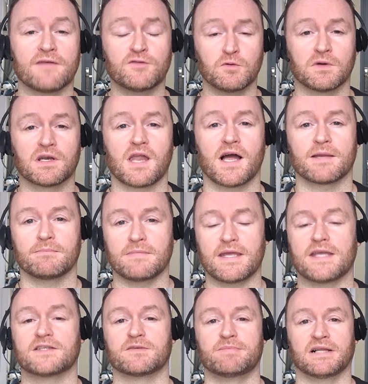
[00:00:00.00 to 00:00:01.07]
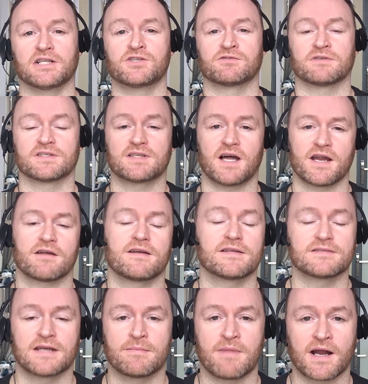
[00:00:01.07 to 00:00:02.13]
if you would like me to build your entire
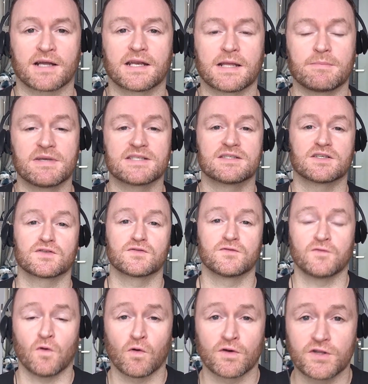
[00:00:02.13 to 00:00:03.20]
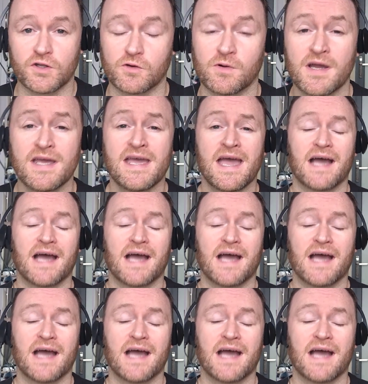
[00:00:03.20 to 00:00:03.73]
internet marketing business for you